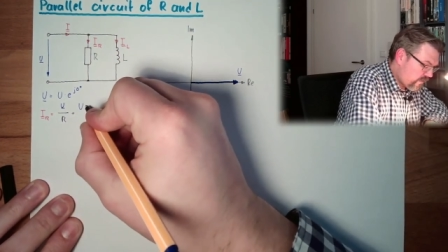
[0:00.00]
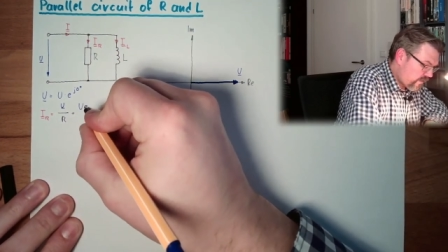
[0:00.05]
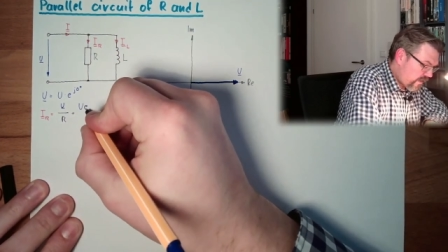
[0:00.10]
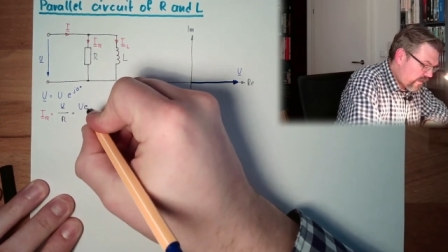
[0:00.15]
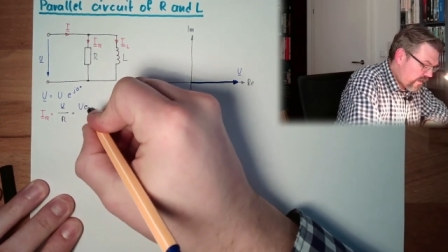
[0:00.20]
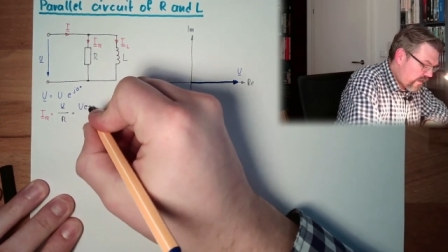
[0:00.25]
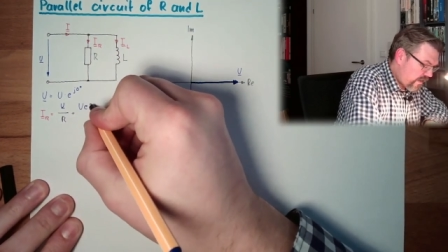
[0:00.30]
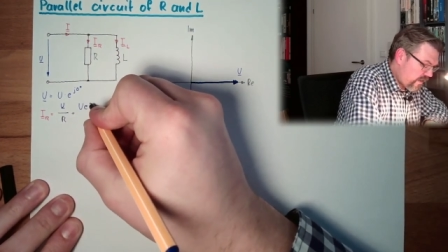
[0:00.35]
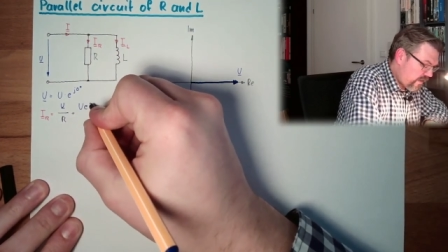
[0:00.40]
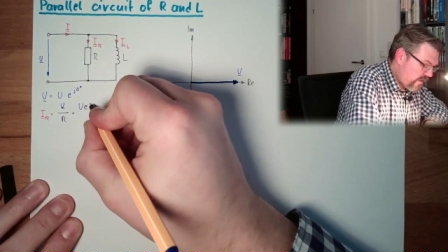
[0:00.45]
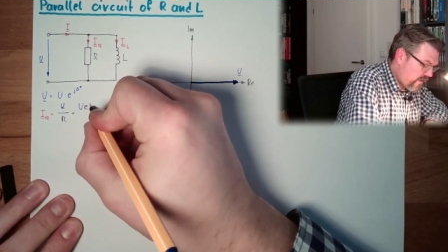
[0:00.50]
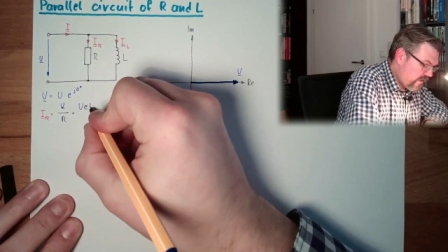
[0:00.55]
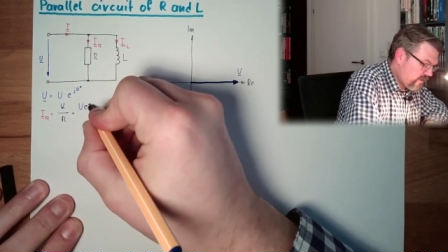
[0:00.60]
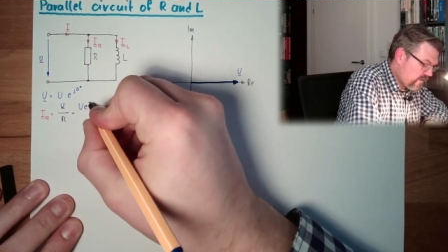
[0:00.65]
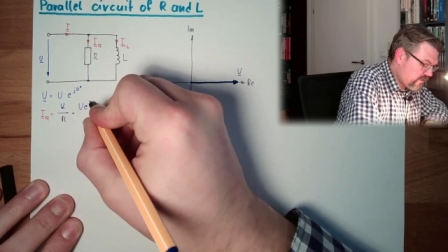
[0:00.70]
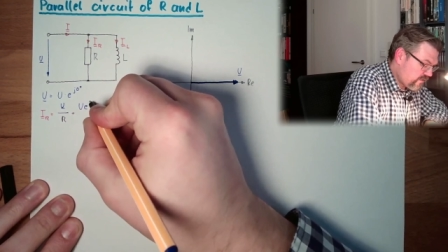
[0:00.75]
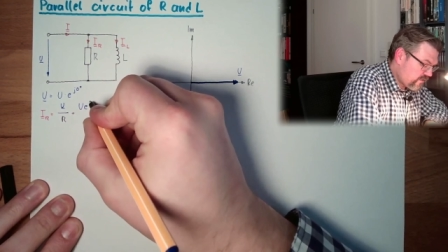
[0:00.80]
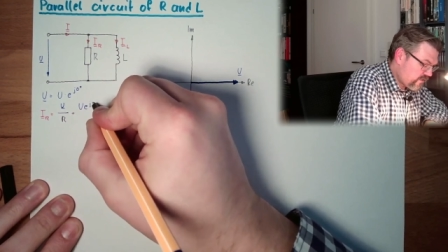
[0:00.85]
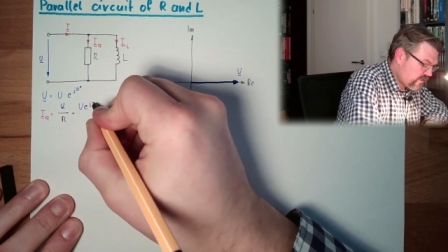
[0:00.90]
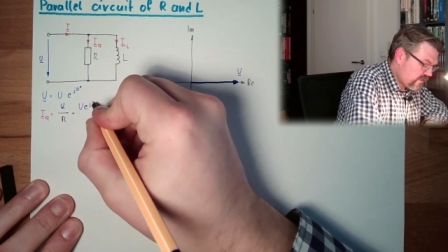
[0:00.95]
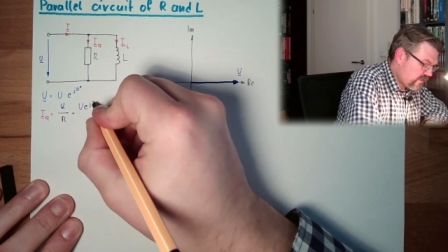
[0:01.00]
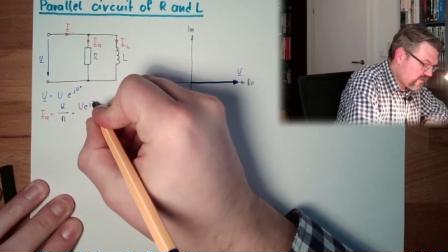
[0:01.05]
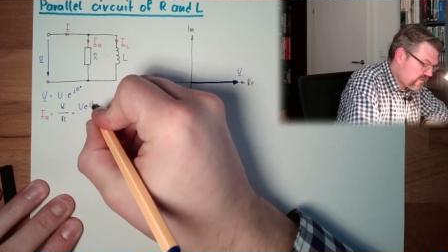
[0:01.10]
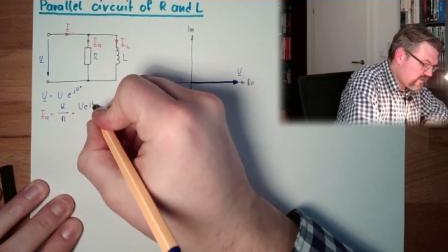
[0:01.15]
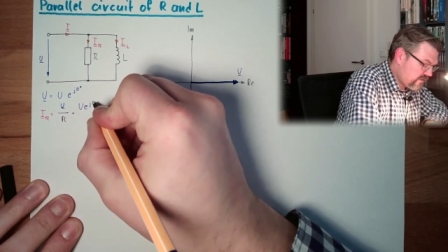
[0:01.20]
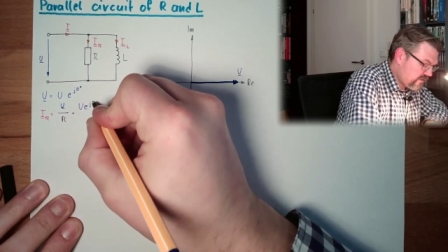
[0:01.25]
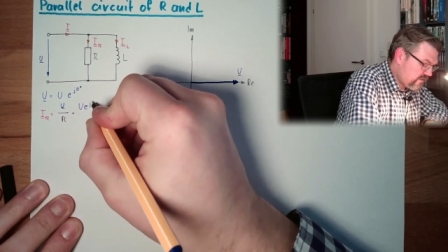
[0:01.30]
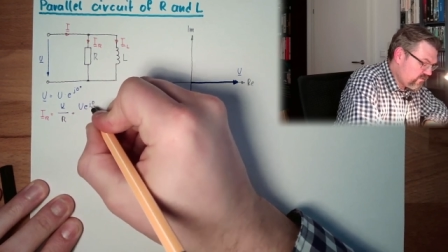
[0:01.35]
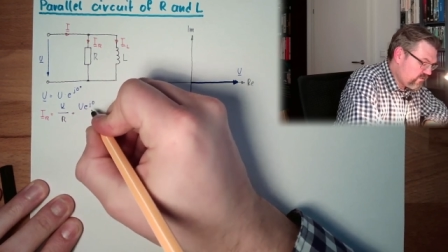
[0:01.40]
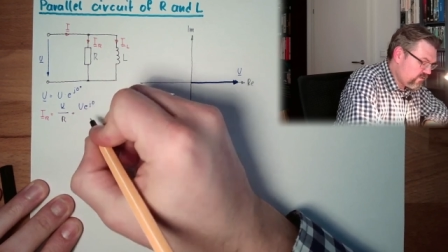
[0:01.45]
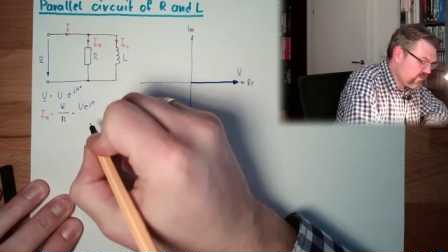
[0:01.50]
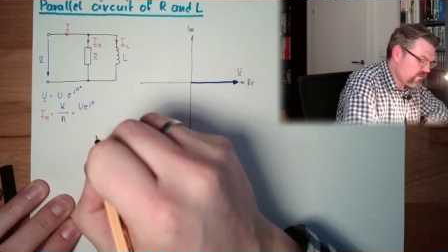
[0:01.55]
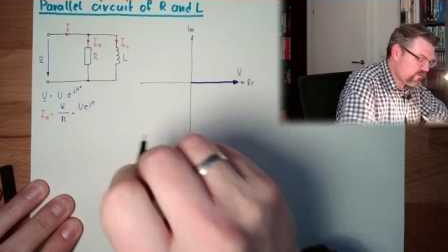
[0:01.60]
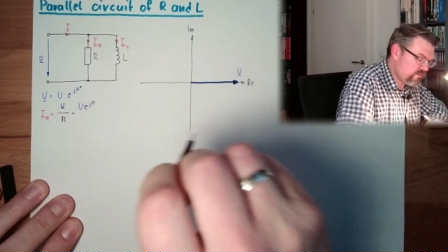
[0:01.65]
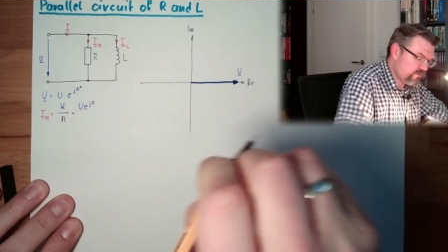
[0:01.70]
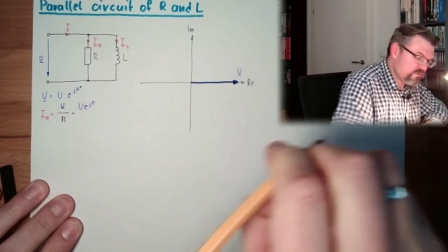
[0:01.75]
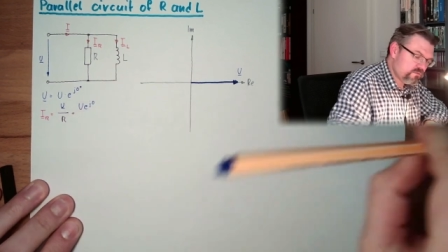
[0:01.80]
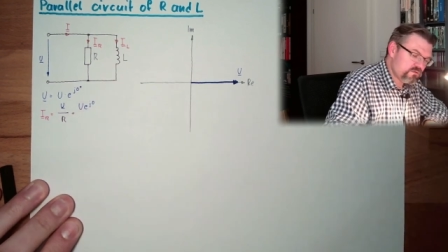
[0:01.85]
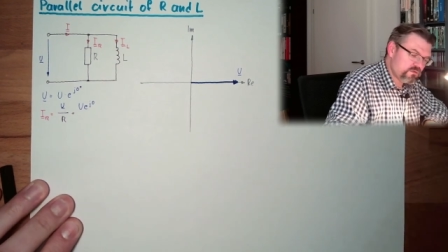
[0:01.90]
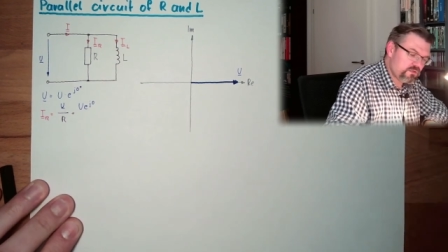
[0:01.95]
AJ0,
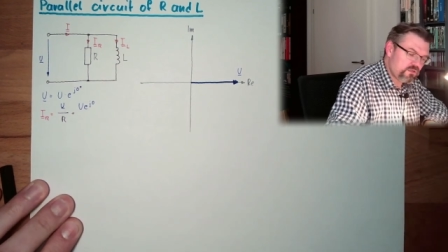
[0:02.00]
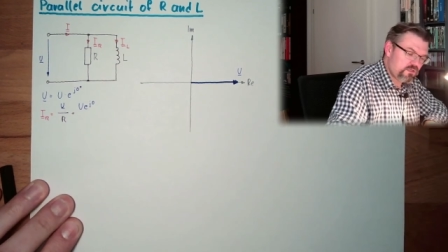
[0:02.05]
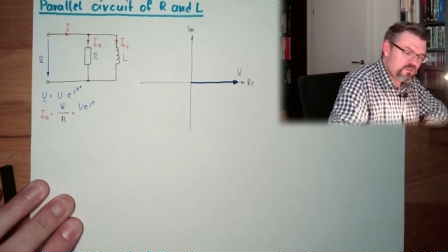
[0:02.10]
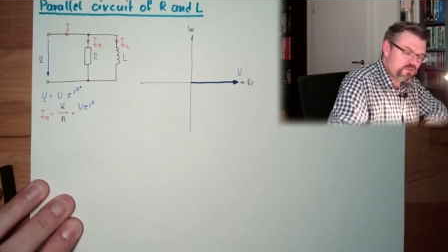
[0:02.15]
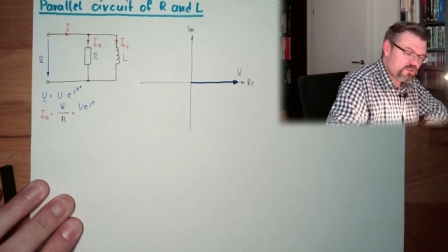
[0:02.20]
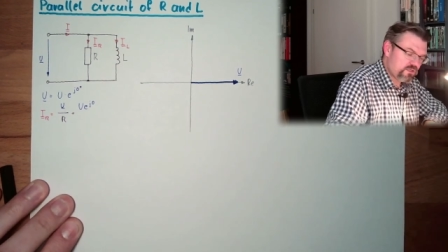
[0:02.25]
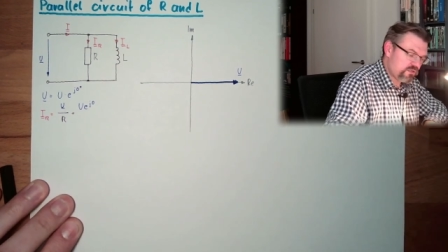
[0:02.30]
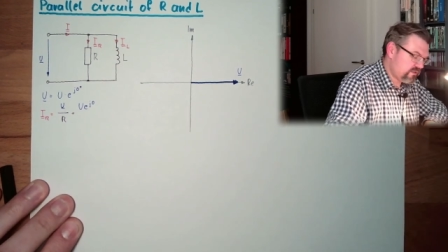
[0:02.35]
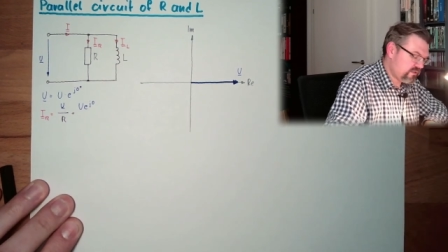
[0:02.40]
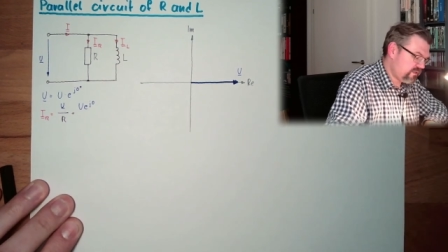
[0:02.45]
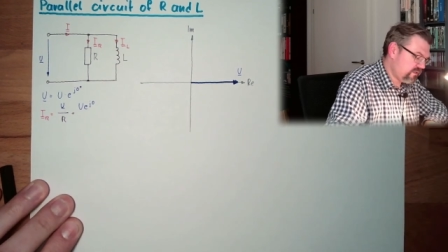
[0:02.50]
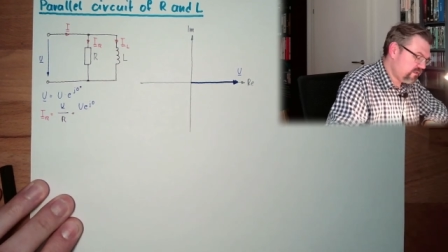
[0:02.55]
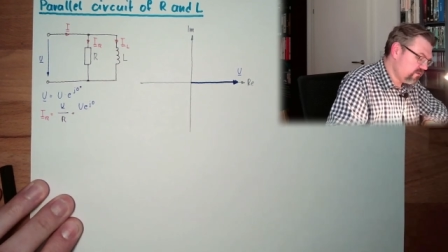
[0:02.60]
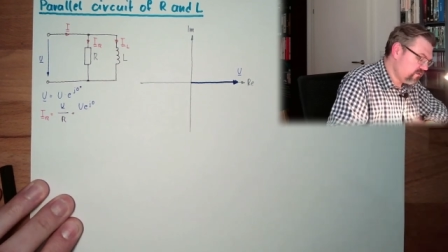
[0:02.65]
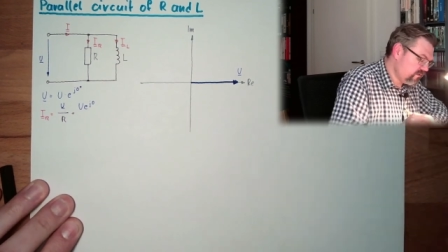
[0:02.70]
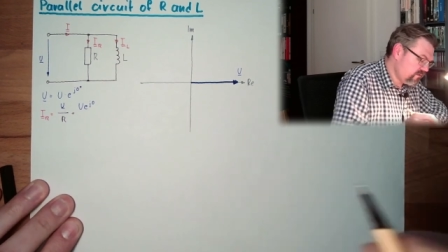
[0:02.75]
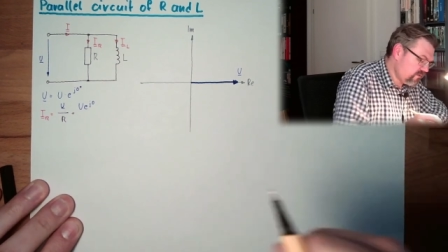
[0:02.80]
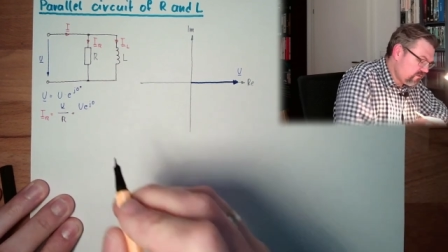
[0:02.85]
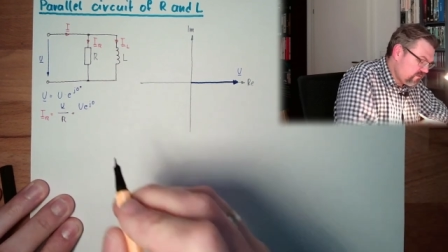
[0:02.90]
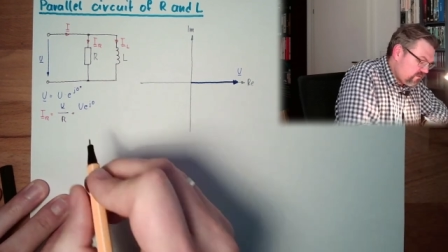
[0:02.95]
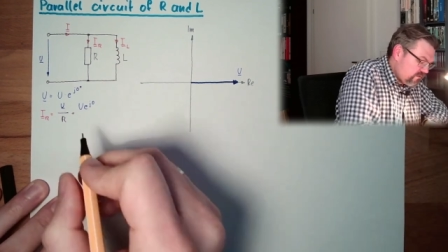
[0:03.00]
EJ0,